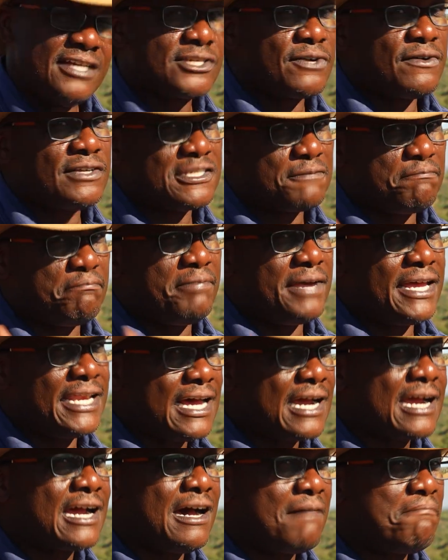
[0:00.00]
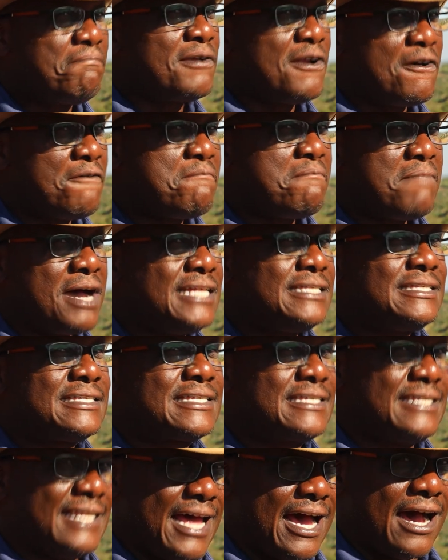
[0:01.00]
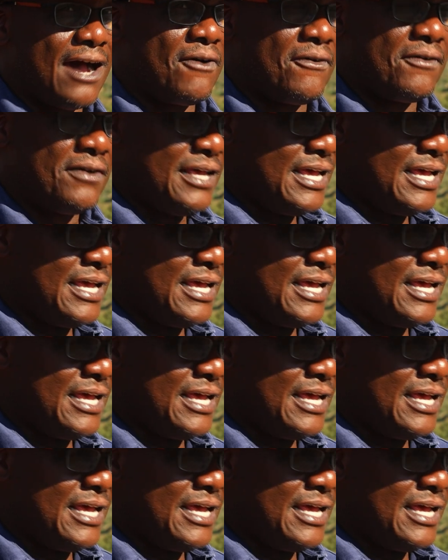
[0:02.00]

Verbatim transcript: So it's been a couple of months now.